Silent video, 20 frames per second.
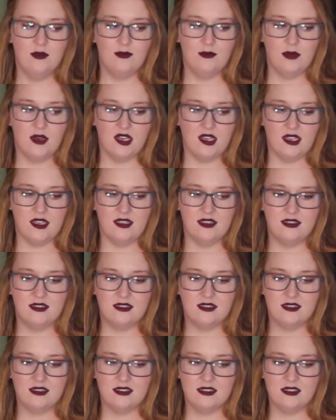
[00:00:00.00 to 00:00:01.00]
But
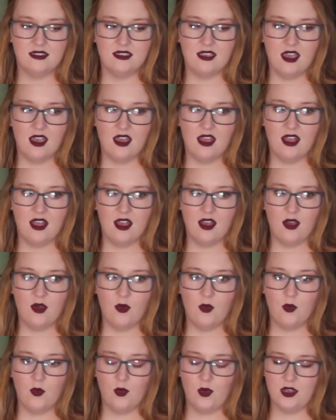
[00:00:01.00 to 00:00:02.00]

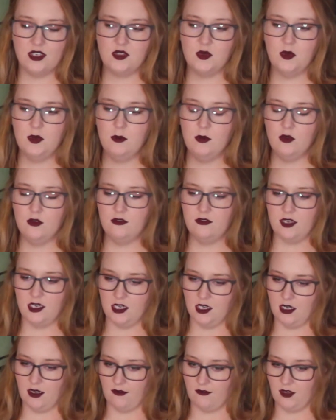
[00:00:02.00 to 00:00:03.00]
once we moved in
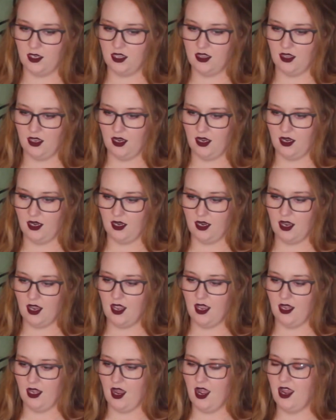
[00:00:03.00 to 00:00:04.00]
and everything,
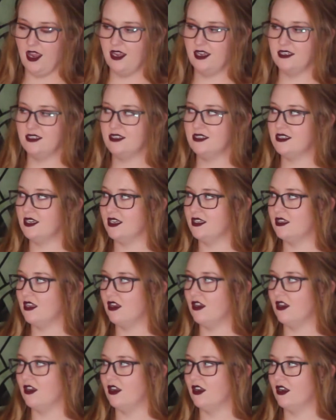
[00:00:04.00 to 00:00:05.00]
and I had stayed
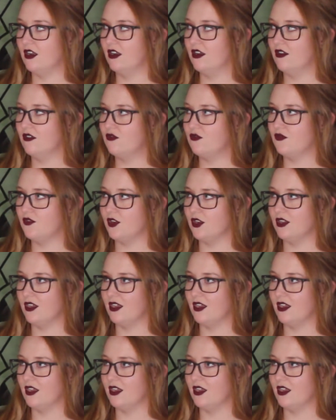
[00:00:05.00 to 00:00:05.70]
there for